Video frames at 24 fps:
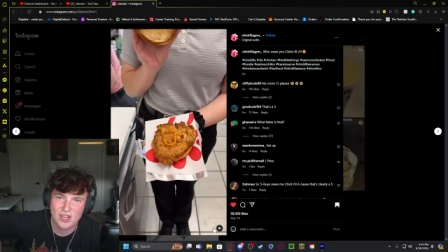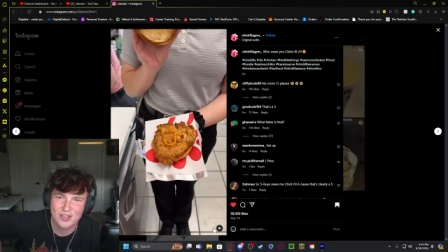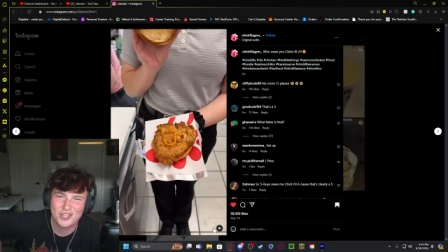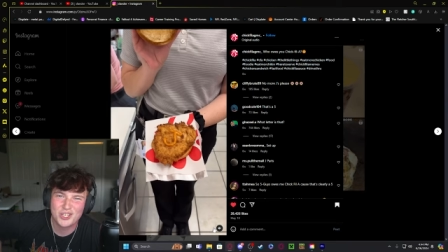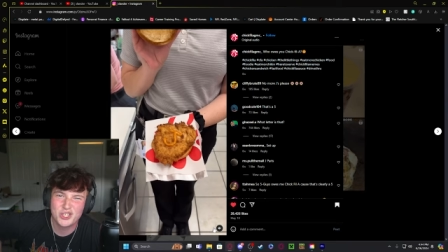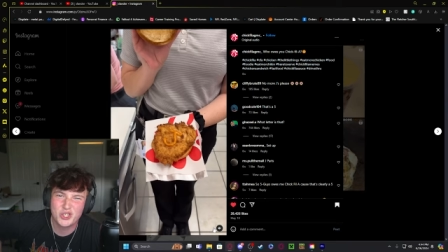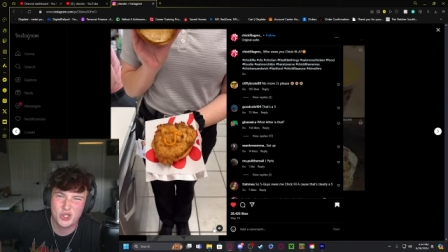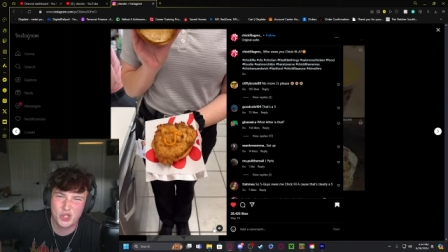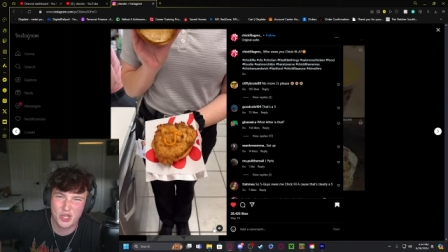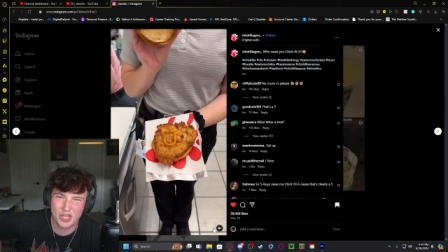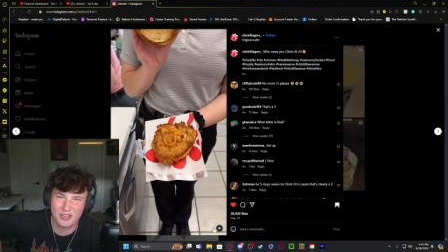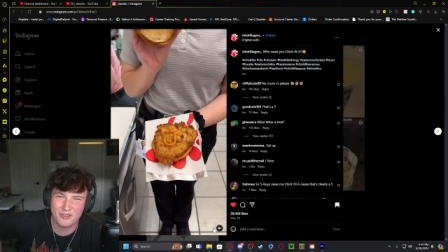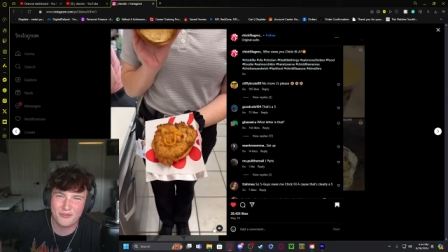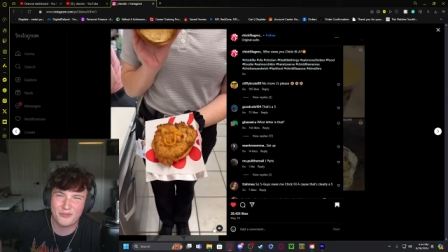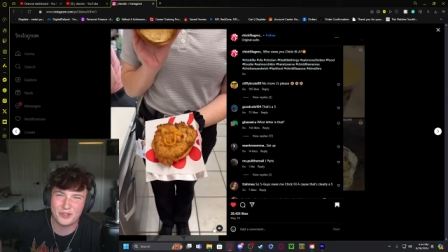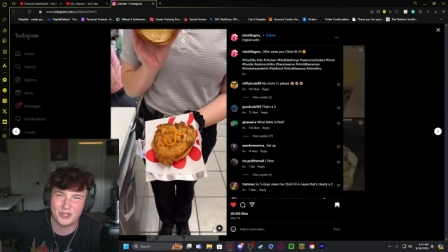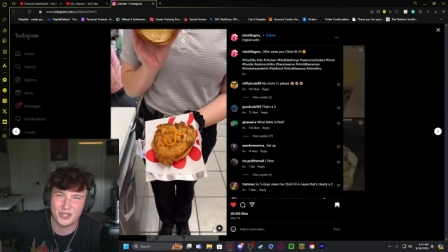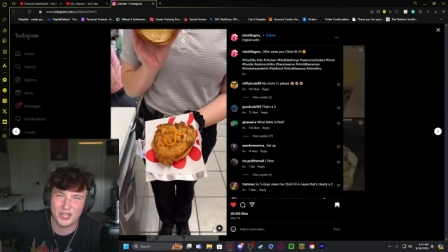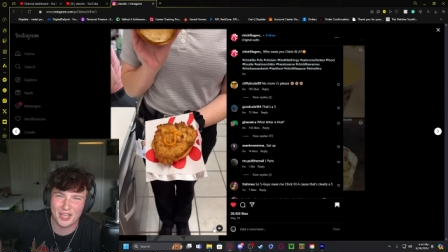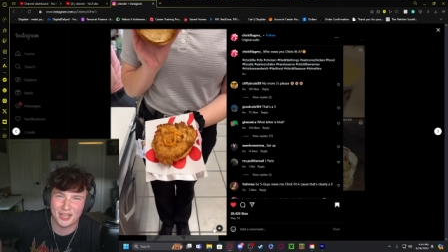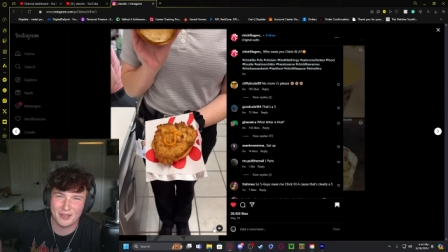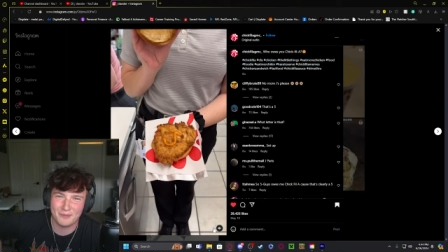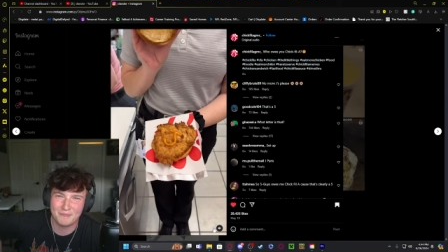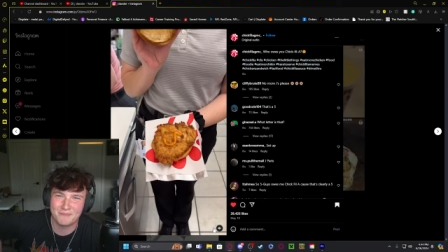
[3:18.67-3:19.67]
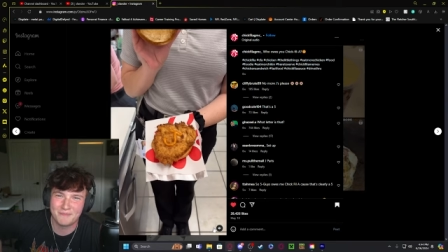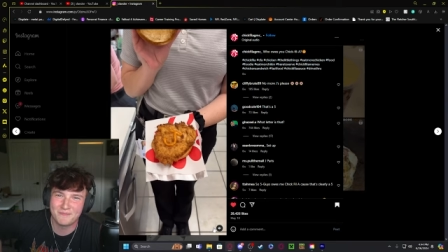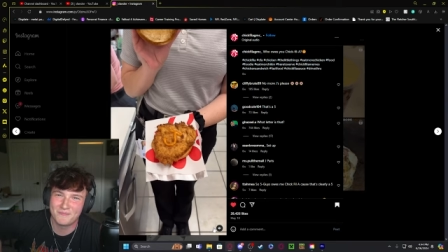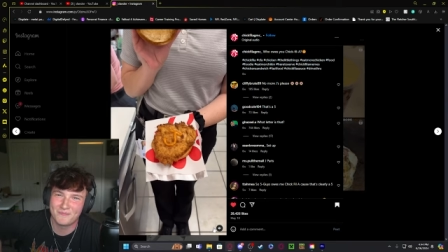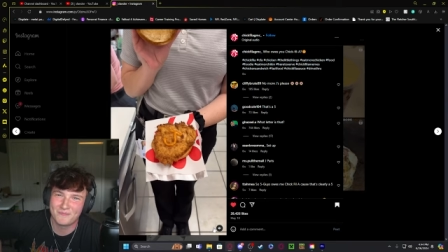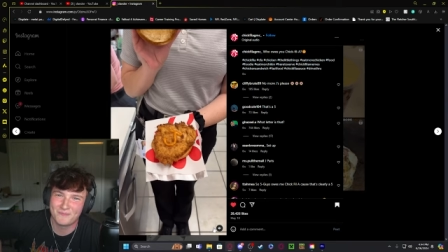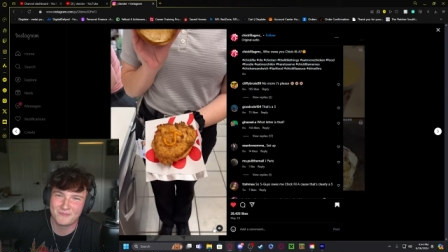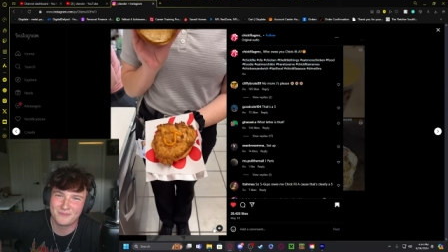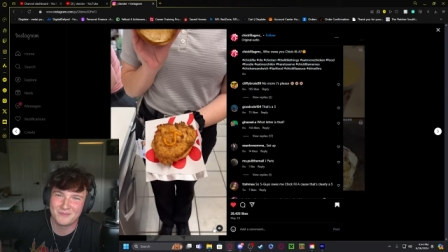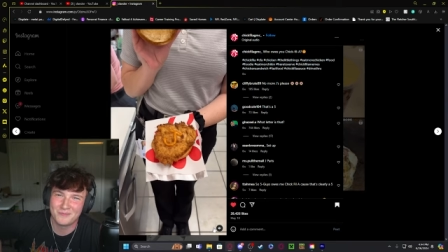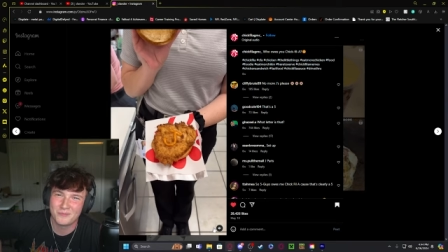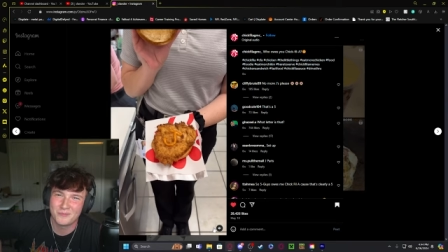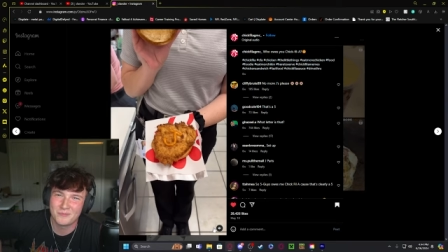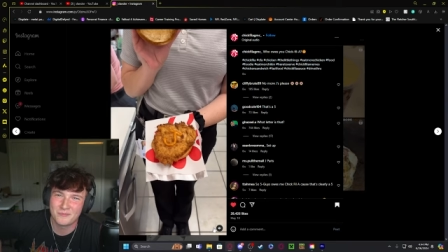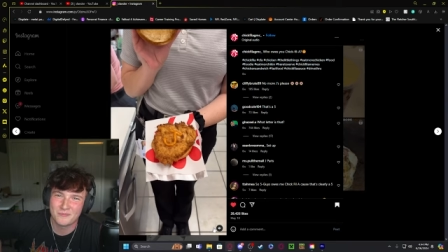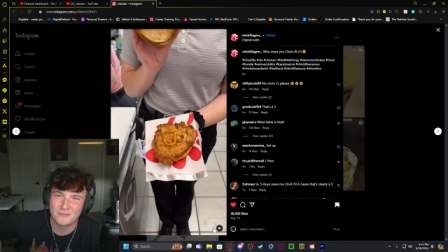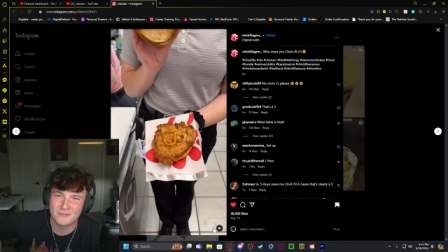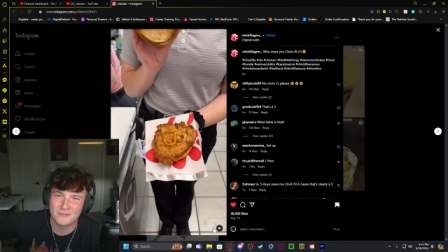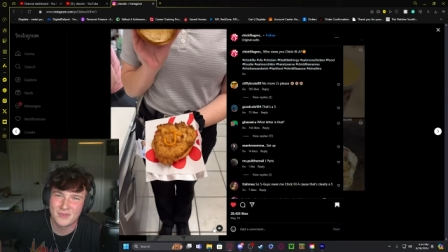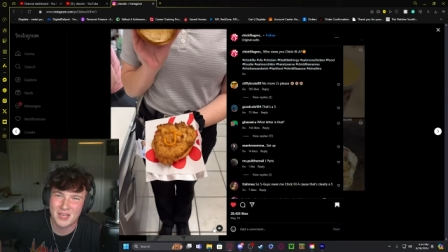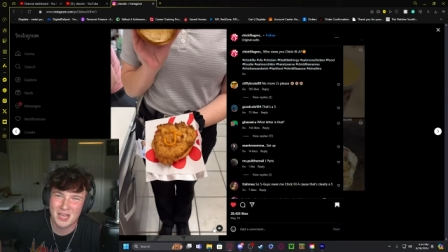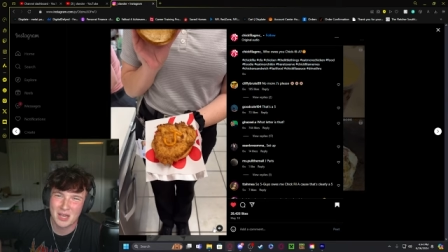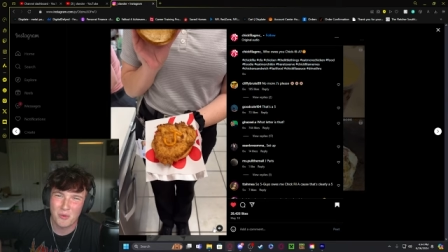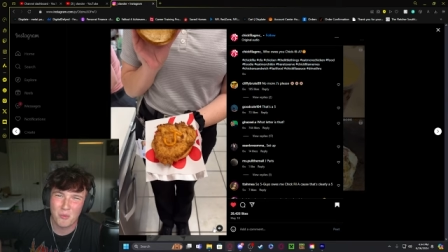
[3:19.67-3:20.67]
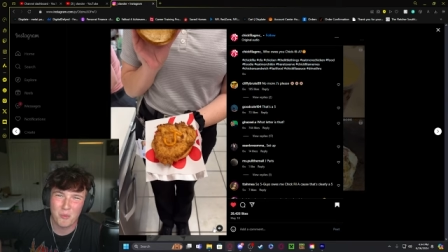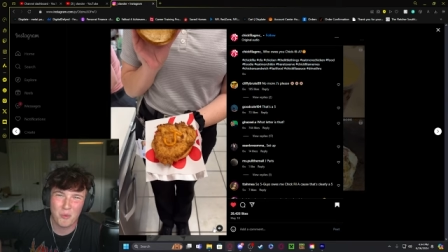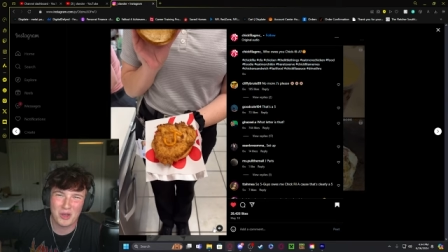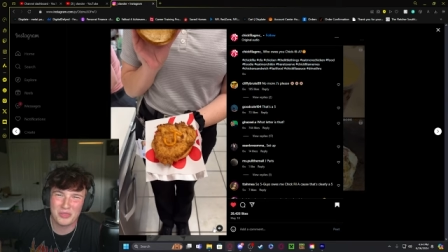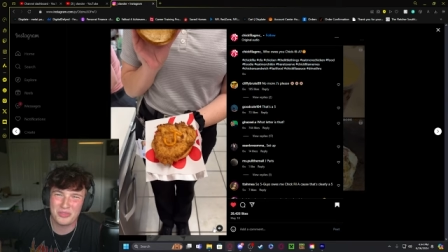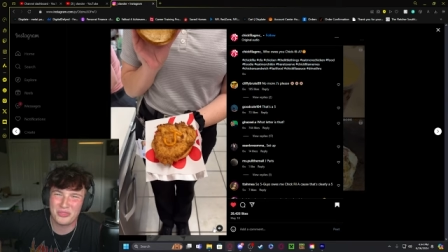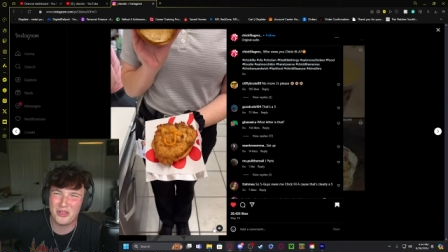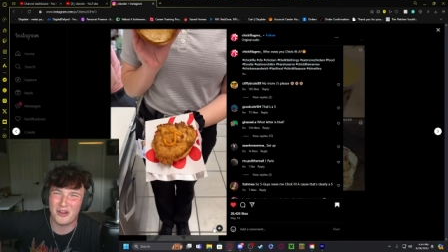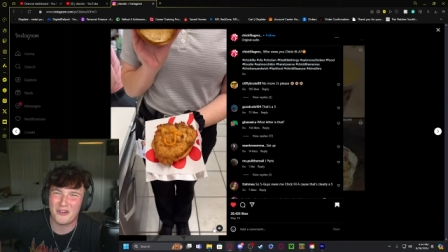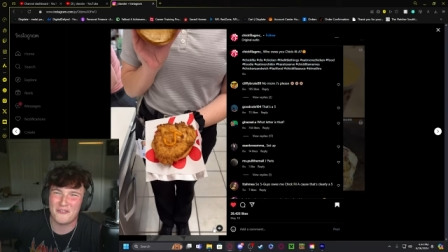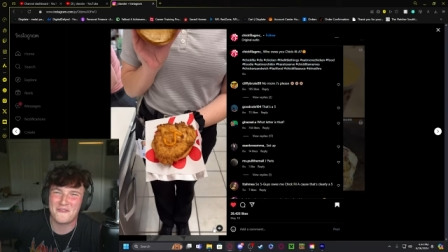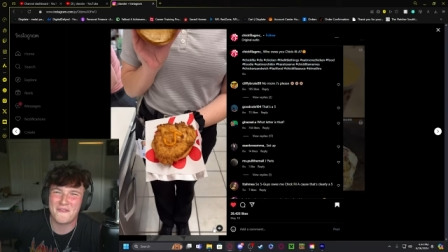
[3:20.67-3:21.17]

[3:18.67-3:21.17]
Chick Fil A. What the